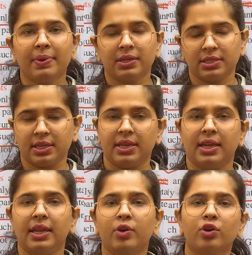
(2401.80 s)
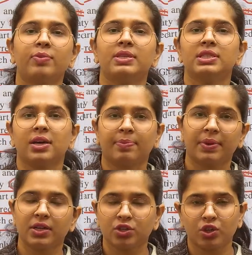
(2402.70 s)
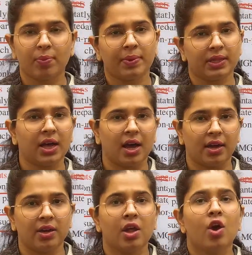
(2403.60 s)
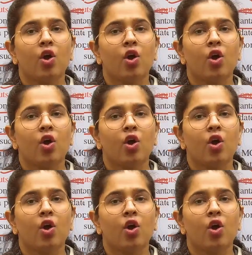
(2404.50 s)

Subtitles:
person, he could be Sarpanch or Pradhan,